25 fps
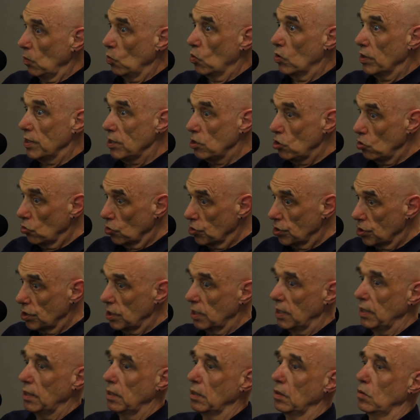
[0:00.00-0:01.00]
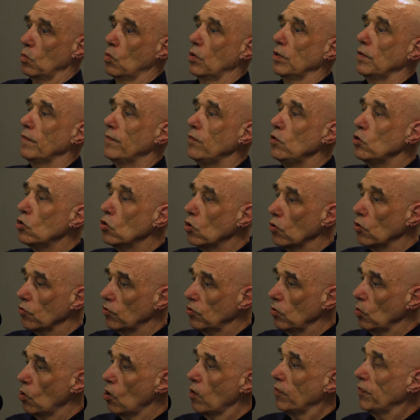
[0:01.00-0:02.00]
what is your skill, what have you got
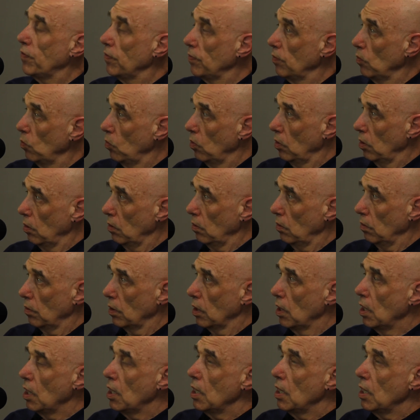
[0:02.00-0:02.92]
to offer the world,